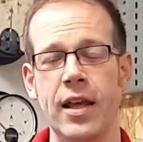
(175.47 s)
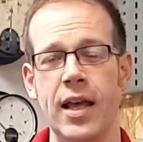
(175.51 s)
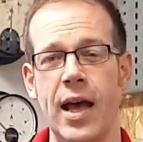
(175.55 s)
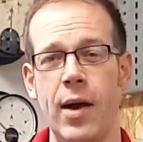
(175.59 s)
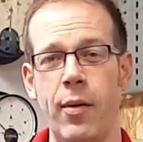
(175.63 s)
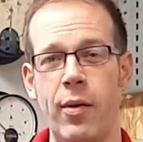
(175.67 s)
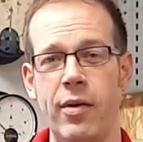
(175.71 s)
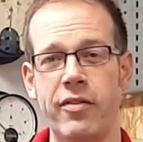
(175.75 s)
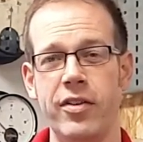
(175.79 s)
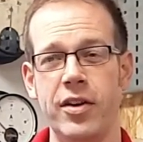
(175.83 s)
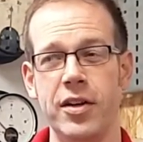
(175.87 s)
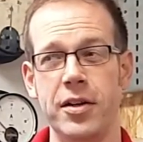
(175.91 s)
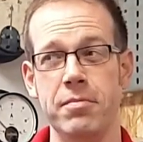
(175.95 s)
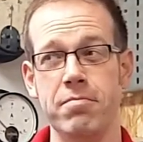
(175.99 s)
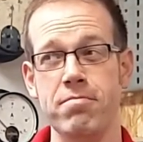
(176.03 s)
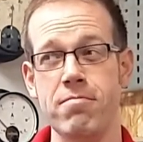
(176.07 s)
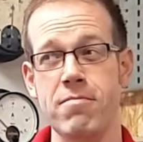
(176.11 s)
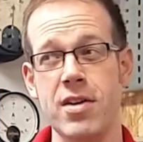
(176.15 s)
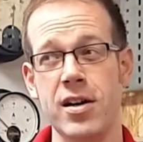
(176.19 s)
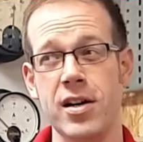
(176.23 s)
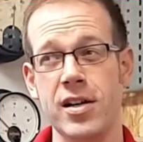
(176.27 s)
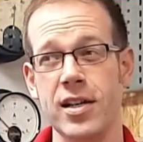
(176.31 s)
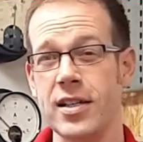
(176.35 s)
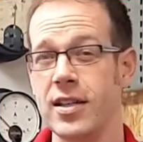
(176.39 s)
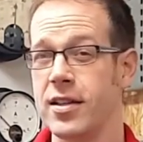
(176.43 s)
However,
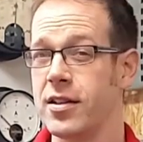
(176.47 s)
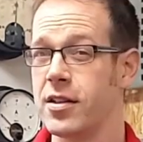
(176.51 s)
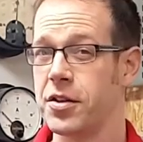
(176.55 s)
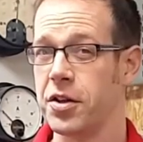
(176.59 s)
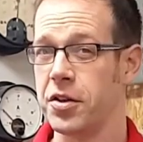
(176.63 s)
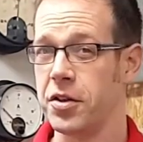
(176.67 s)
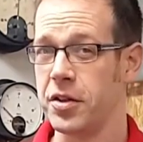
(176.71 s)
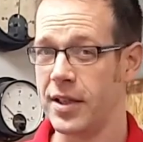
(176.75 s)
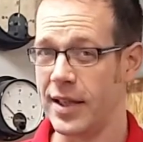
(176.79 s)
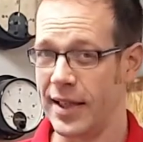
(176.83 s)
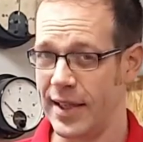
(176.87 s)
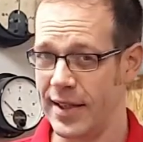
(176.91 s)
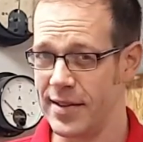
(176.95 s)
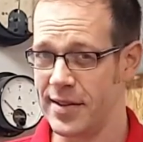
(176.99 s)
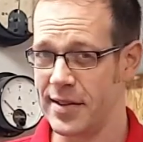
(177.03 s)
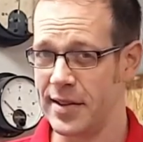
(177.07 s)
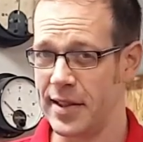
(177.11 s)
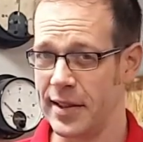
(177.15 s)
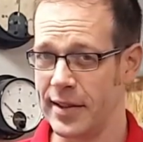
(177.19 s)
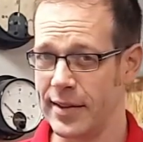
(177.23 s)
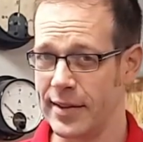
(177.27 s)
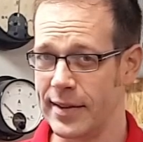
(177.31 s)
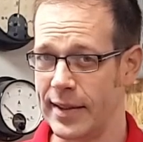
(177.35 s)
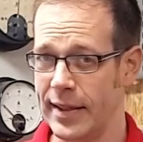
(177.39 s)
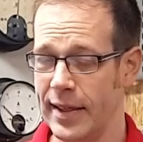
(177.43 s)
my gut
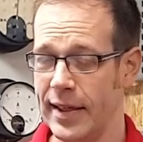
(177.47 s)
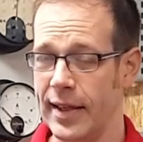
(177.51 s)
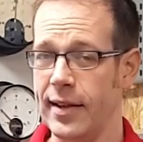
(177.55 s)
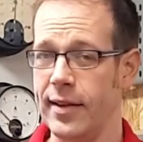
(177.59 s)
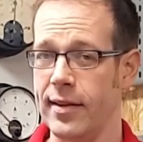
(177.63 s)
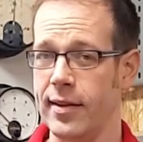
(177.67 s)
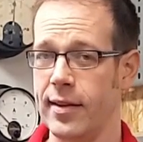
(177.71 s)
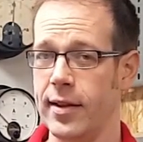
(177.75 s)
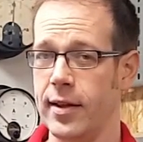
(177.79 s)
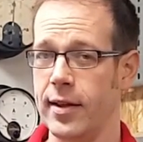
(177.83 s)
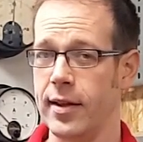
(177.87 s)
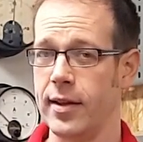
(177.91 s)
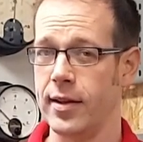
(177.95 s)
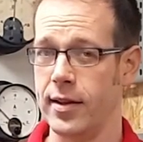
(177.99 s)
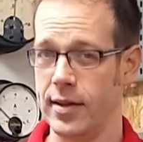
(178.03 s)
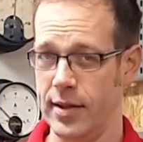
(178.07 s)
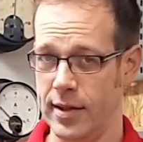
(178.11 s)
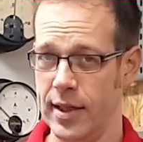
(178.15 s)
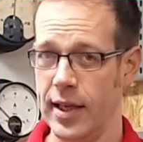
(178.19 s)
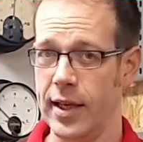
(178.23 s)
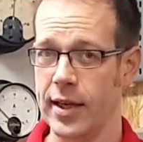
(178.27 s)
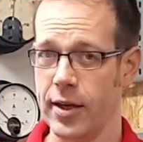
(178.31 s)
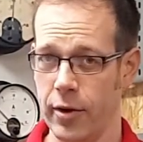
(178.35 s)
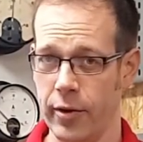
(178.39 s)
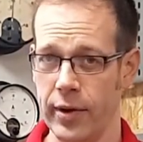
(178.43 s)
instinct is that
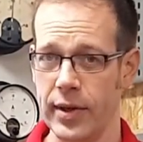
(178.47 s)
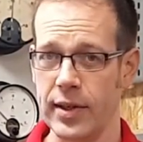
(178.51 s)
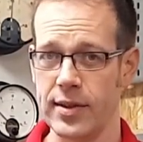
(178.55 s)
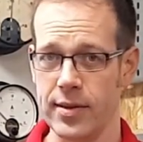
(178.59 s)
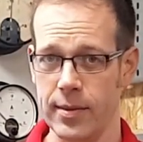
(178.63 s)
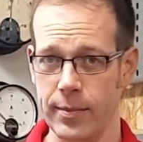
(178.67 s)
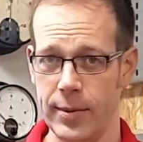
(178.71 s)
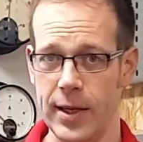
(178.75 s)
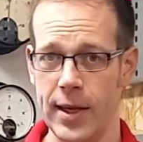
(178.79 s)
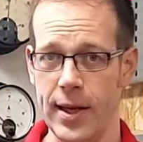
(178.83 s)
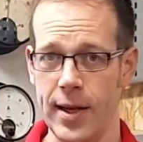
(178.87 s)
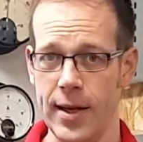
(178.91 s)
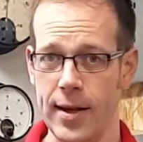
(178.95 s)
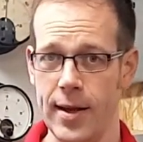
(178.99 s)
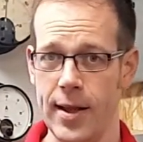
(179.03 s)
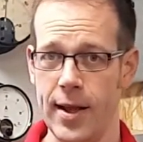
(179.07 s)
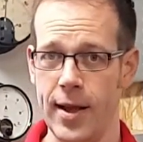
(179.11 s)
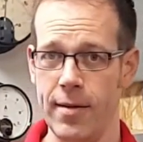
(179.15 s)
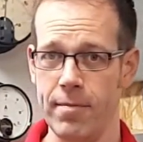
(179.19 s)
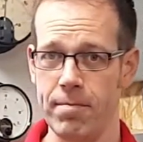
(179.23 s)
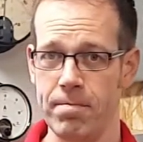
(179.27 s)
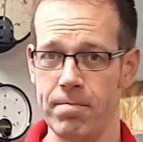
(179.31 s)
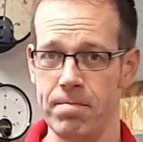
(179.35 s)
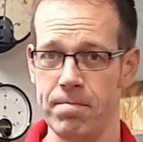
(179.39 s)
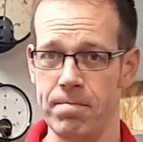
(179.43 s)
they're going to be in
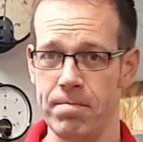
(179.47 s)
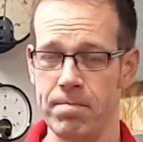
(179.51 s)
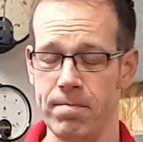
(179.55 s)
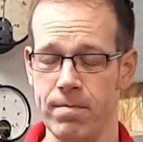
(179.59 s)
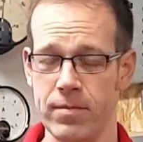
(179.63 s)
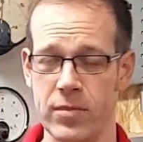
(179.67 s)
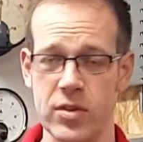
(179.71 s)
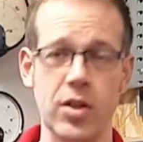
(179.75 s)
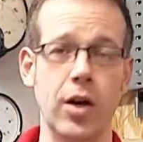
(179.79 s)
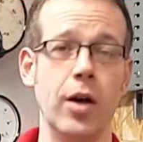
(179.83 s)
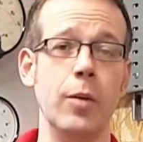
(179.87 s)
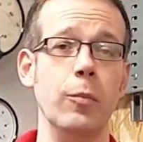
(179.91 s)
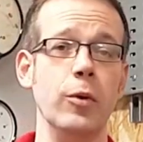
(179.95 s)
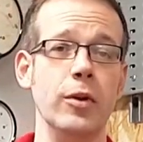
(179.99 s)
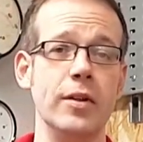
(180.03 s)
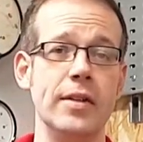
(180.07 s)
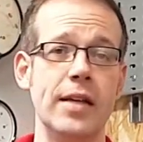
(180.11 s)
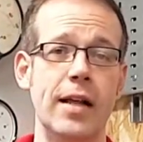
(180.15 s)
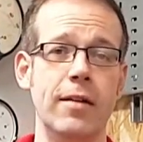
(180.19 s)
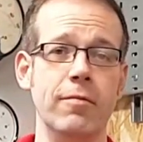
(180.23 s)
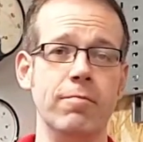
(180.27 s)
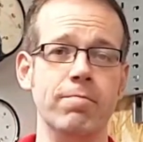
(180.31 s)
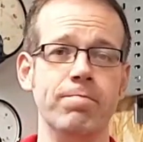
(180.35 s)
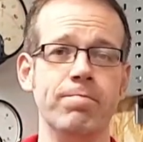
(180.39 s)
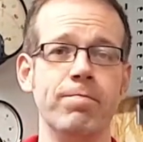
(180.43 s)
there. Time will
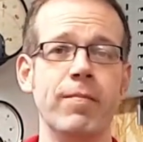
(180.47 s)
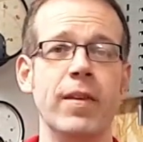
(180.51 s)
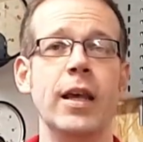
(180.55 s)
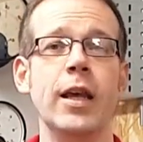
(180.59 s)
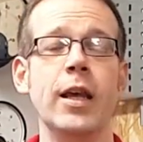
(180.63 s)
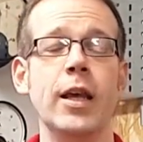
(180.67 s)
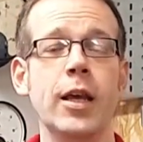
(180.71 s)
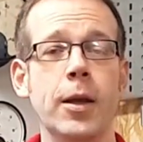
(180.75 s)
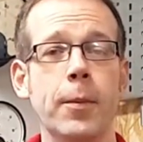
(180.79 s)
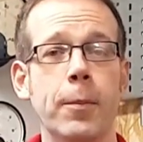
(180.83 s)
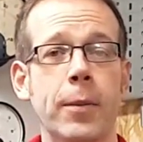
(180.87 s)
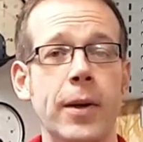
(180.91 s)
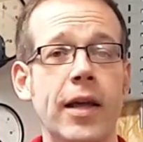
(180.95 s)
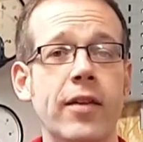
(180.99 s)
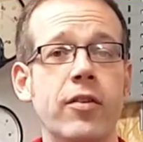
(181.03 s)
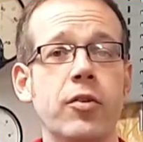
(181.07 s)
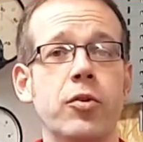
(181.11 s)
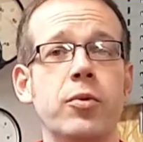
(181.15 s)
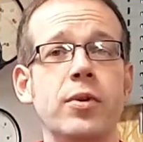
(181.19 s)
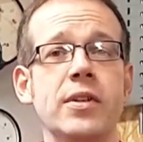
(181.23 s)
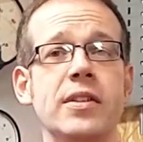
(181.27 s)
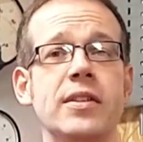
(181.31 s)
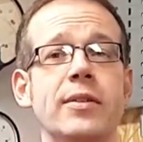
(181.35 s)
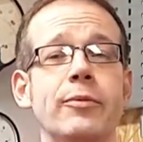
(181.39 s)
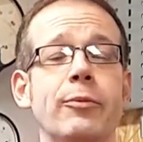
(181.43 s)
tell. But as
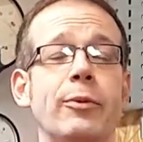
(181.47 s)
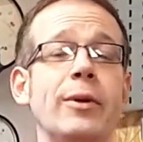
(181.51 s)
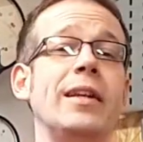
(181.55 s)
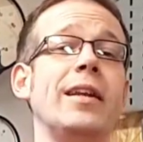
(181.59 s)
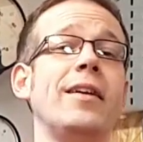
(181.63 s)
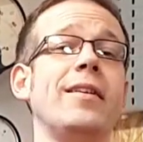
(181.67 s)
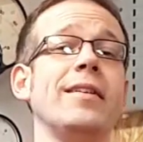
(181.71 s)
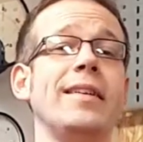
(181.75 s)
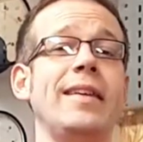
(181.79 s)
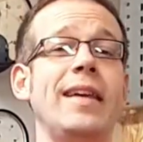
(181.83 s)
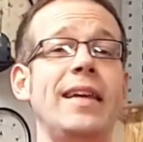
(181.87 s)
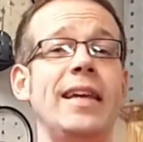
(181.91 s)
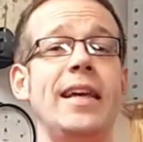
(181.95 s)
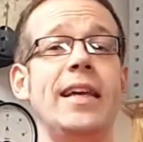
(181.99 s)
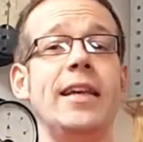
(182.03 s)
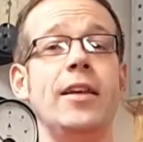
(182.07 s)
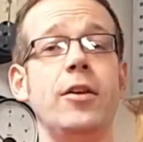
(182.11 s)
always, we'd like to hear